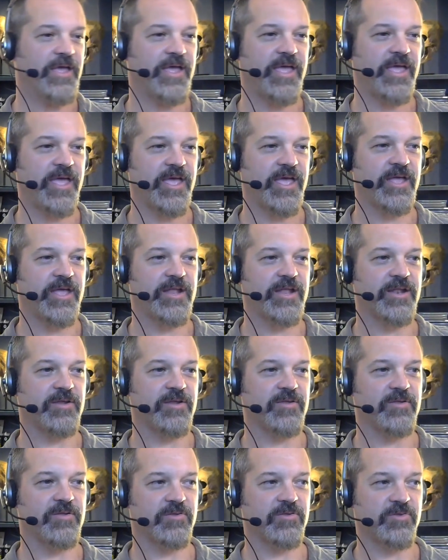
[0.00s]

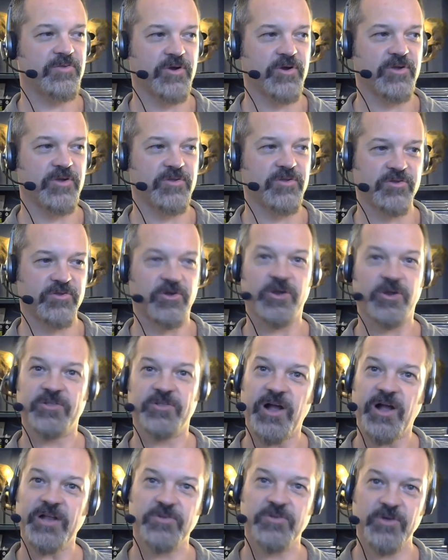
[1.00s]
And started
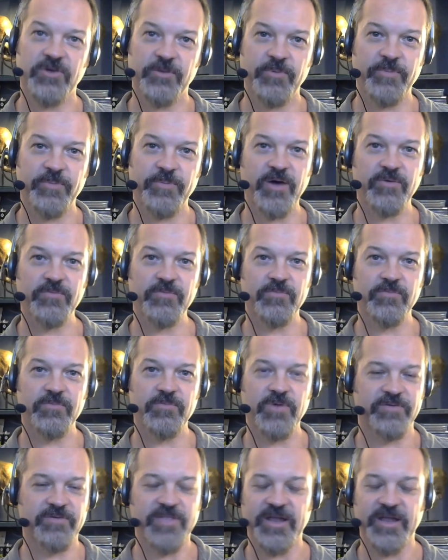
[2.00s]
talking to him about
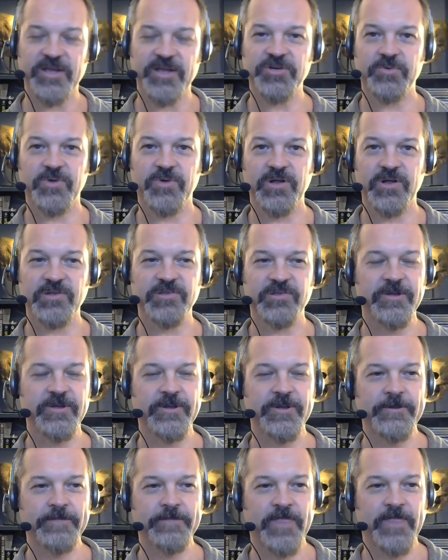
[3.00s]
whatever that issue was.
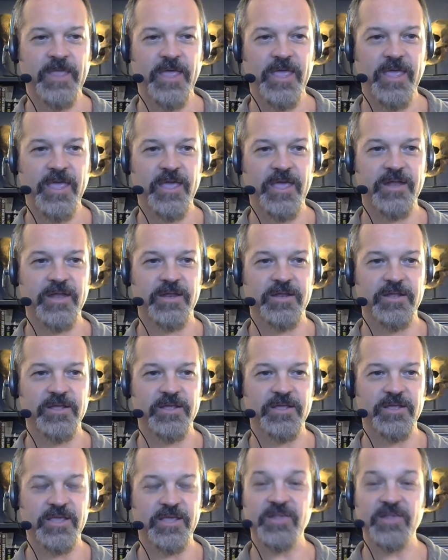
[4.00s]
And
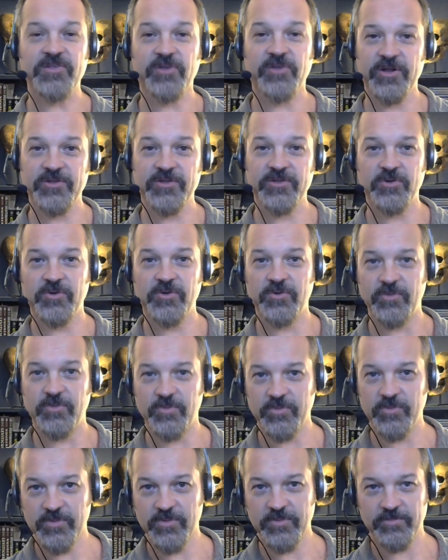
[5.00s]
he started
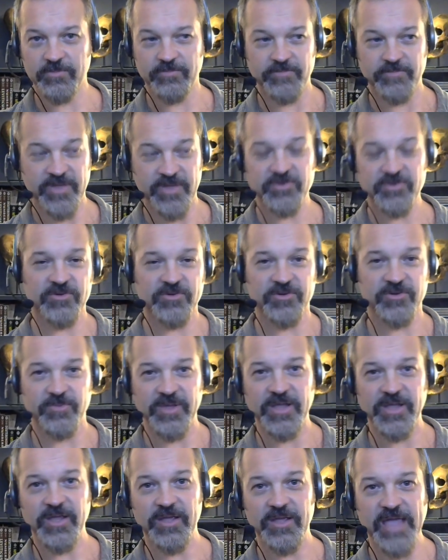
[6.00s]
to minister to
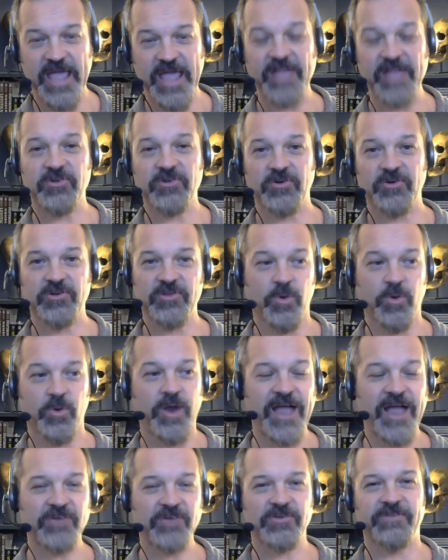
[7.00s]
me answers that
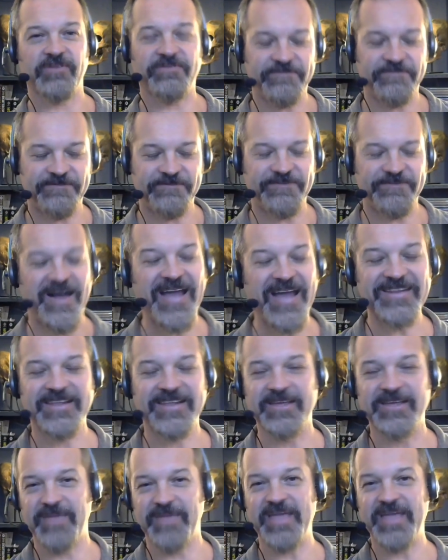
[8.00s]
were actually
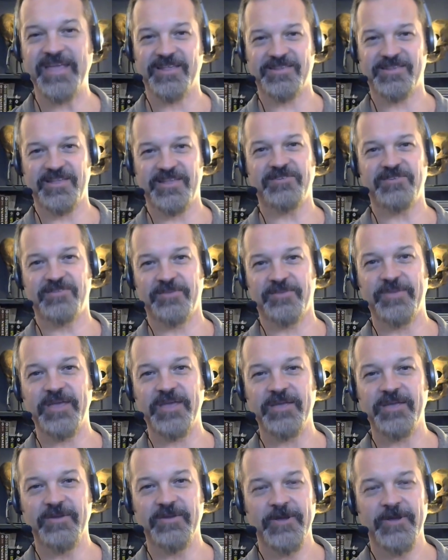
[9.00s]
finally making sense to
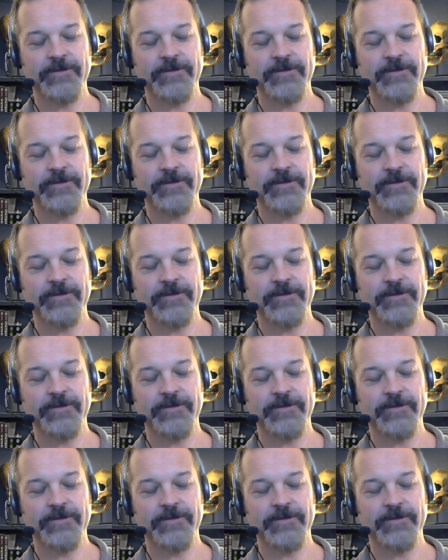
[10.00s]
me,